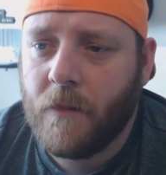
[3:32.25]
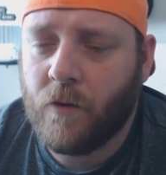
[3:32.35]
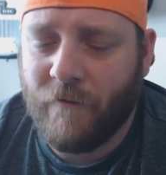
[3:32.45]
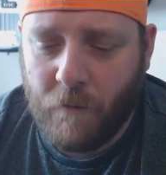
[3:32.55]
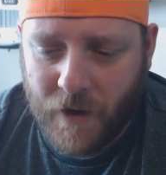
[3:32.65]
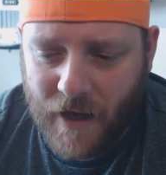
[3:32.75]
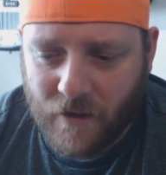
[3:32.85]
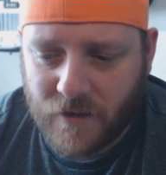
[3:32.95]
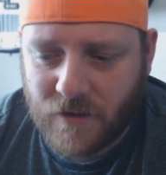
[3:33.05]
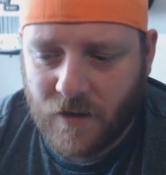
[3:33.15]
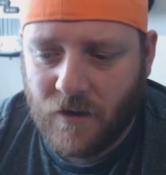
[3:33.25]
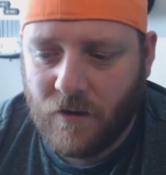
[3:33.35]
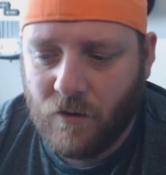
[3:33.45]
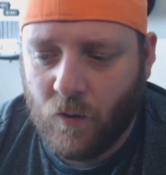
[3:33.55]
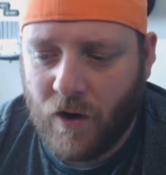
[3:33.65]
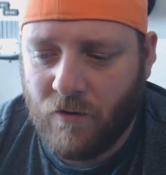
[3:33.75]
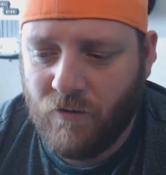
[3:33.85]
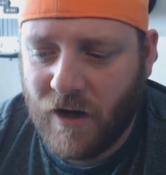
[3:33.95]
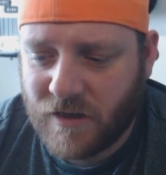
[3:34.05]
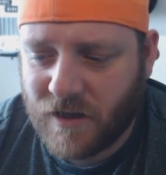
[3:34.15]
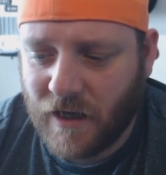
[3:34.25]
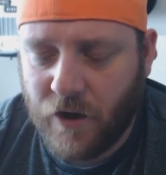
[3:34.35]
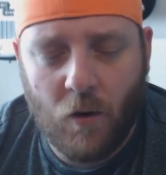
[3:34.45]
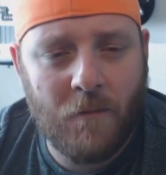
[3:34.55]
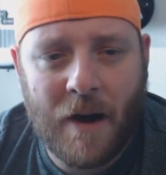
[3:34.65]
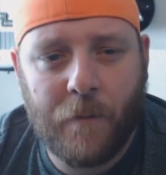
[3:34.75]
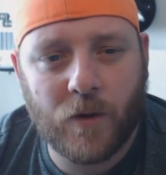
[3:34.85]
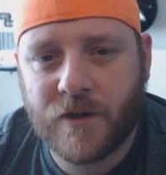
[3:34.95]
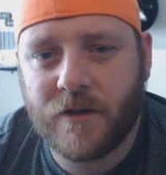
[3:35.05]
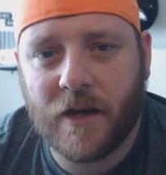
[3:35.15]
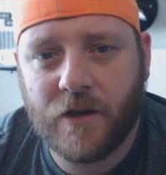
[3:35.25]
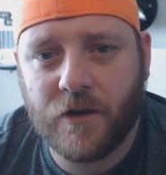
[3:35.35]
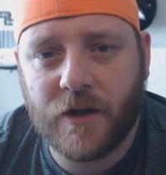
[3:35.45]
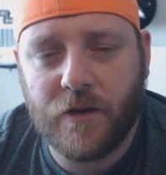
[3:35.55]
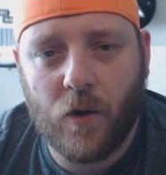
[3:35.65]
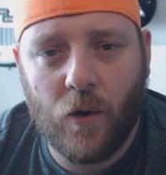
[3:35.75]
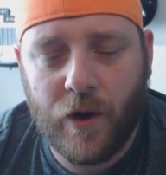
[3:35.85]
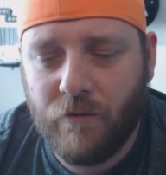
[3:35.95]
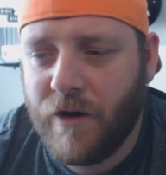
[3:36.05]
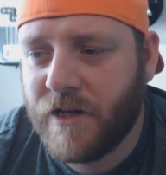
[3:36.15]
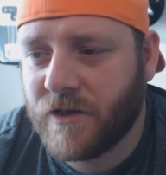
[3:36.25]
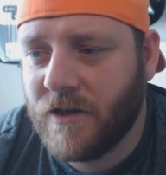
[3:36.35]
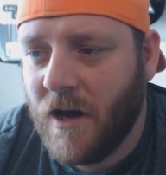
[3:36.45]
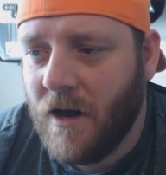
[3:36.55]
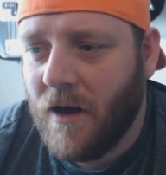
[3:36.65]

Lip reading: to everybody else when realistically your map wasn't that good, and the only reason